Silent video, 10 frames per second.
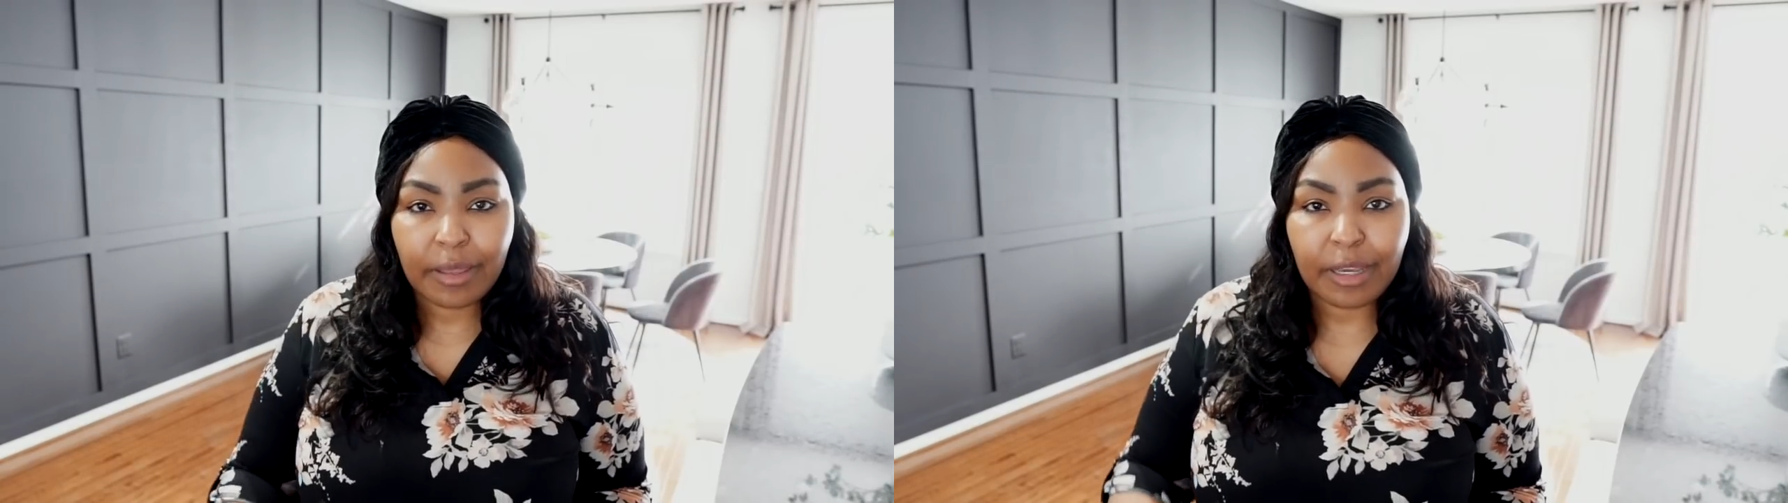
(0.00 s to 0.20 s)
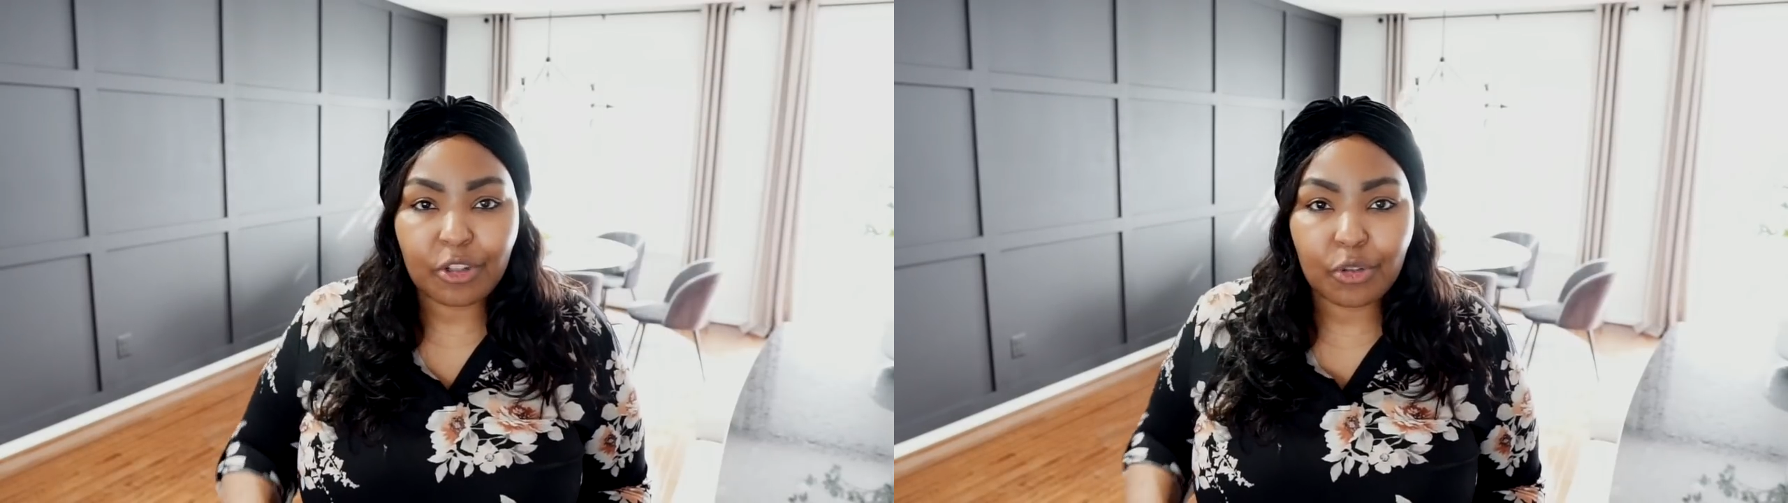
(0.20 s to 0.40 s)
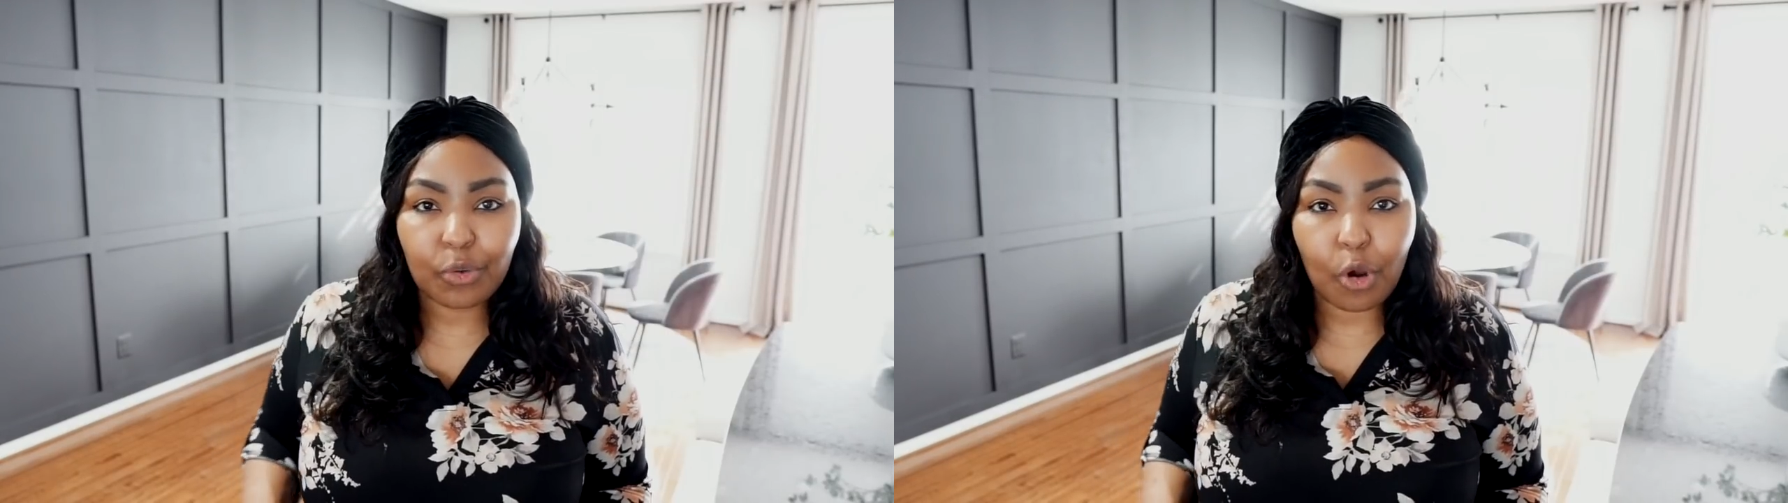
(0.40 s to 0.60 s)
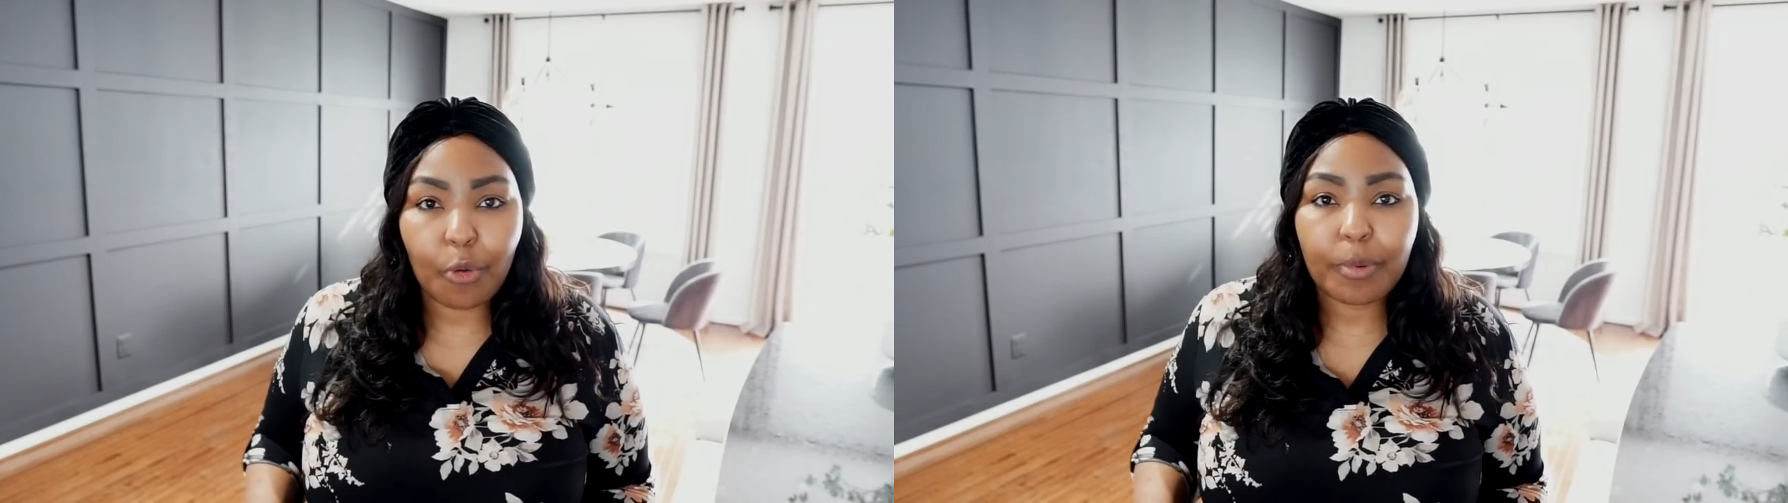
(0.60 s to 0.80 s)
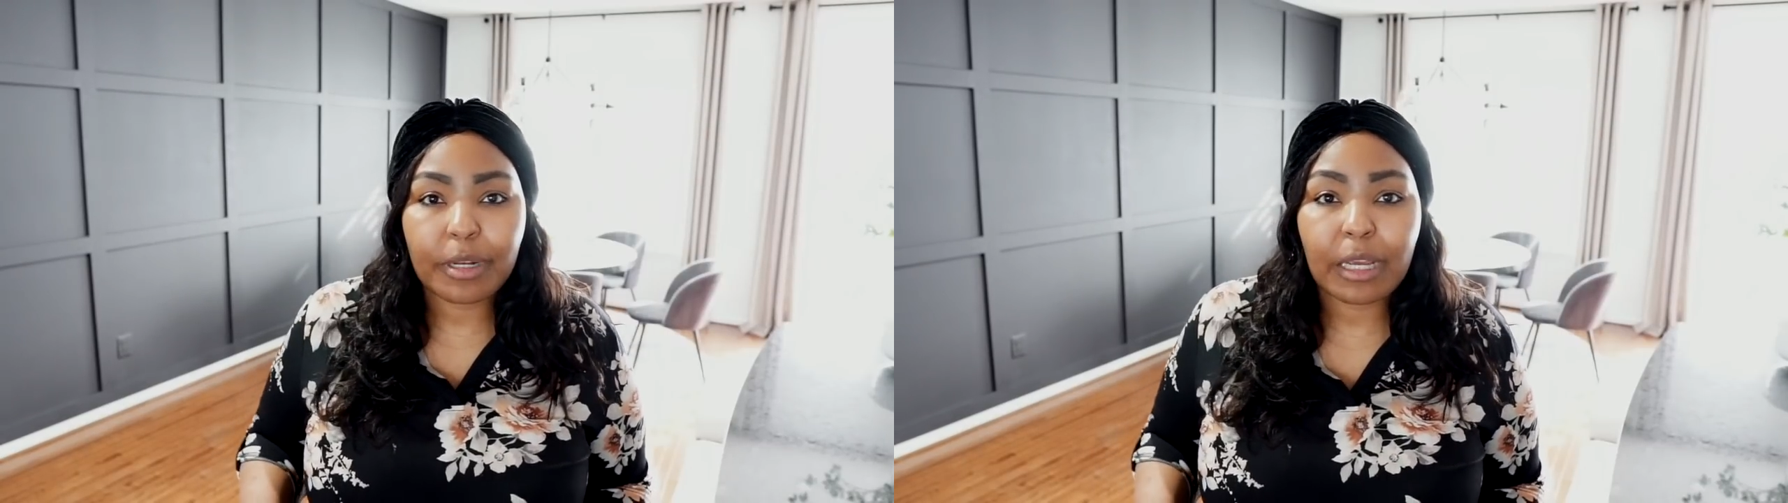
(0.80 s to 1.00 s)
that you
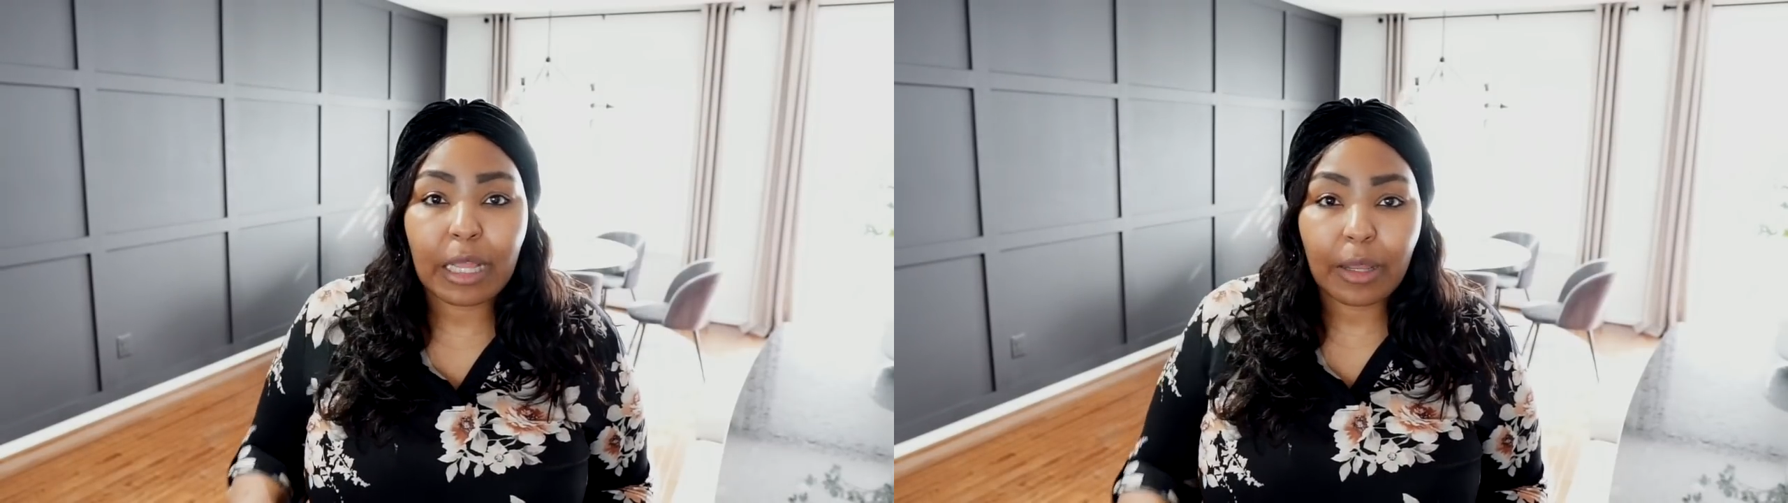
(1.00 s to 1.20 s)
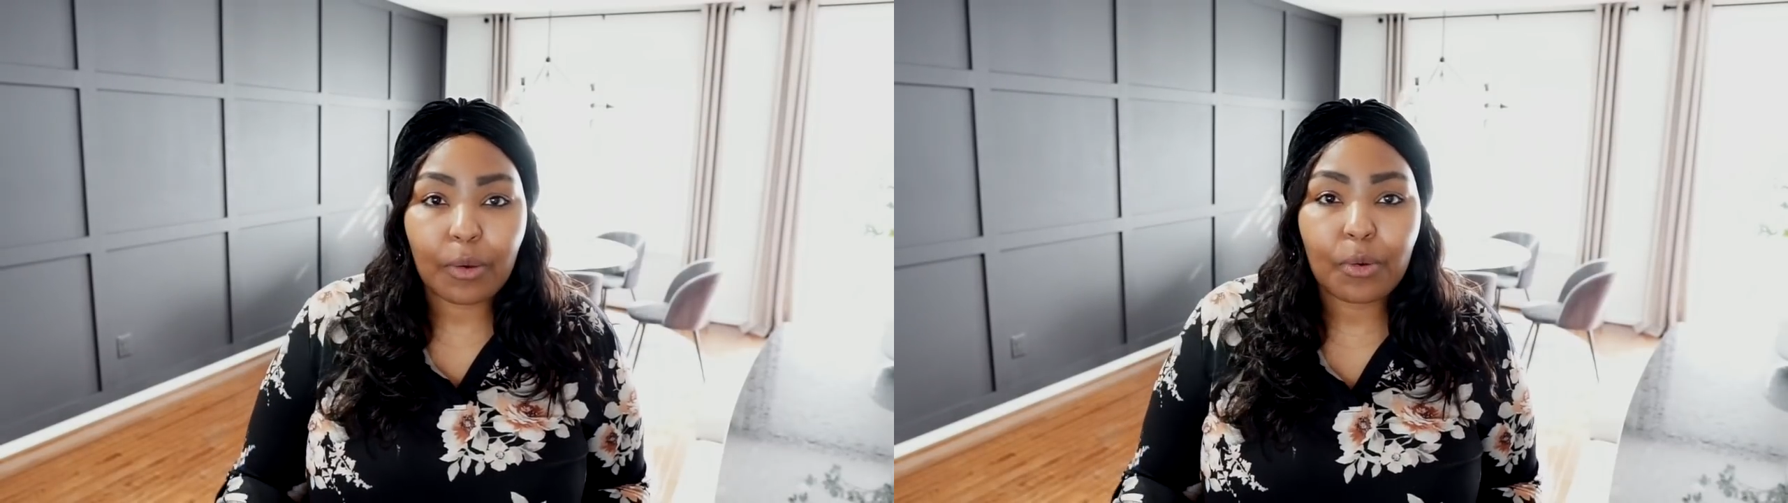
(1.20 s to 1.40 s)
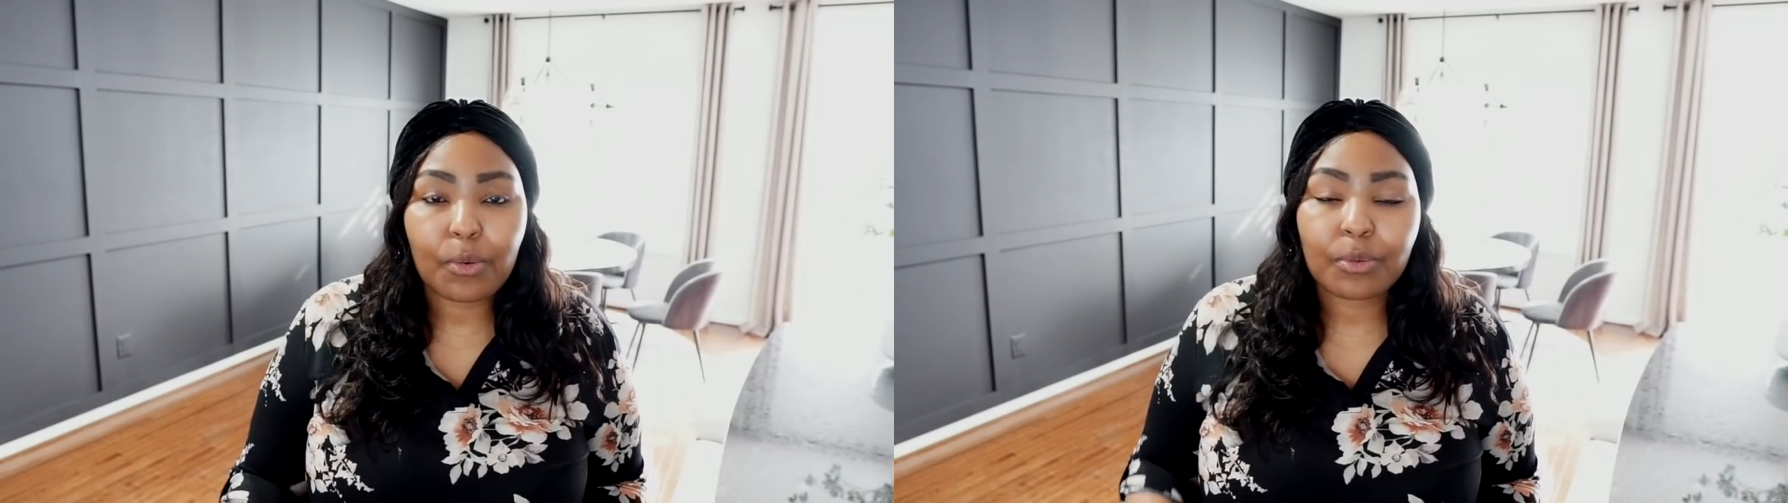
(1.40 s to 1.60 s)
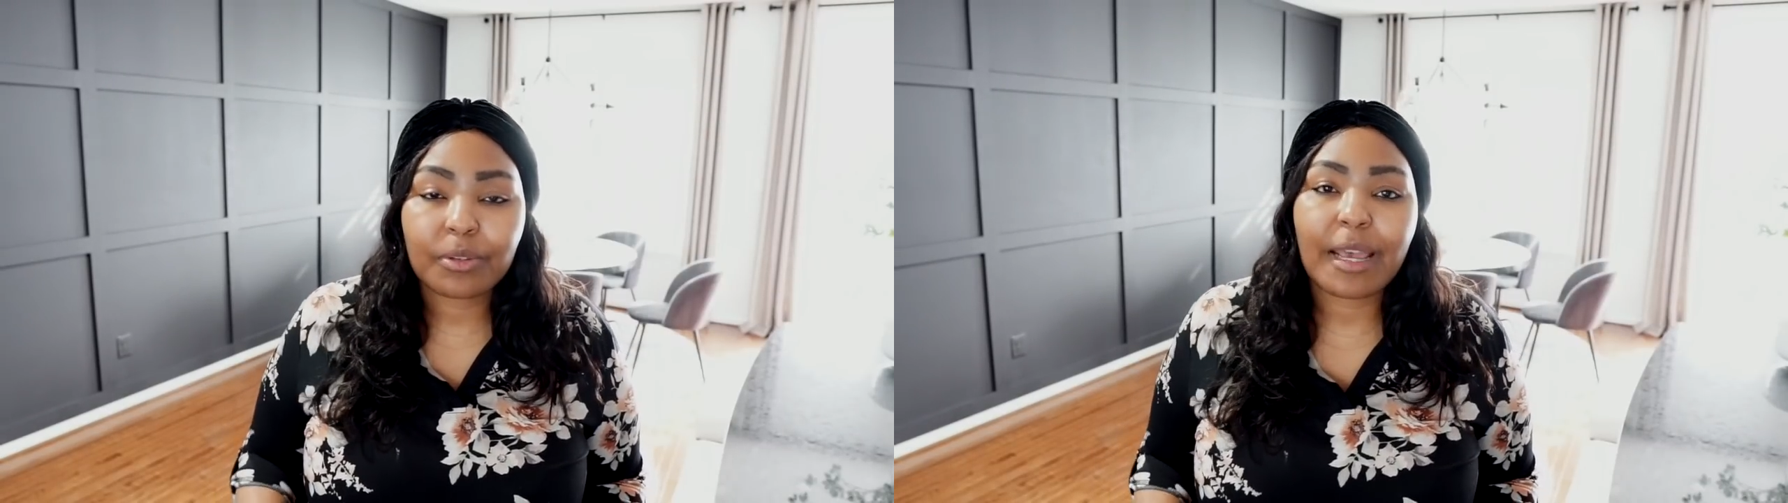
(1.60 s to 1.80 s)
open and close,